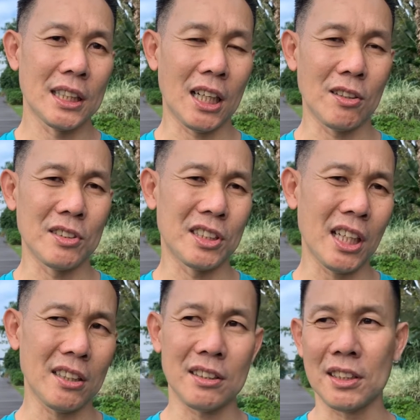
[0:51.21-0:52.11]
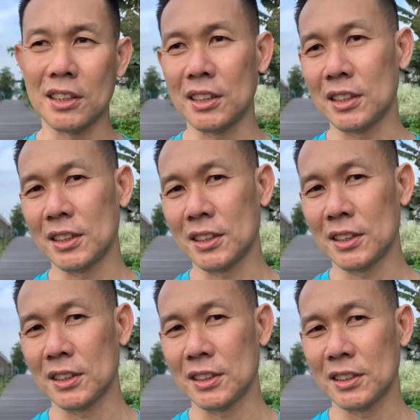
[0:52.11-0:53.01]
Now, is that
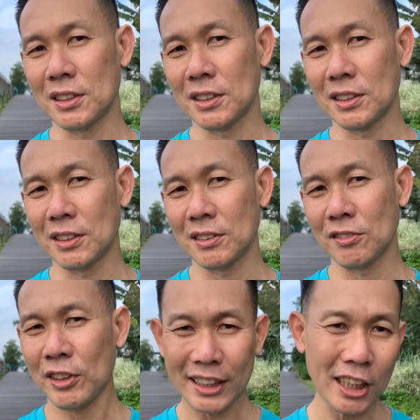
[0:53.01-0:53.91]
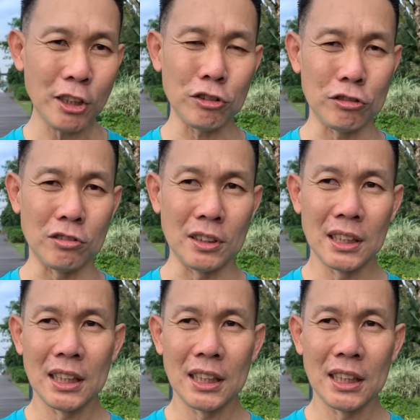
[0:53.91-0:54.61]
the right thing to do?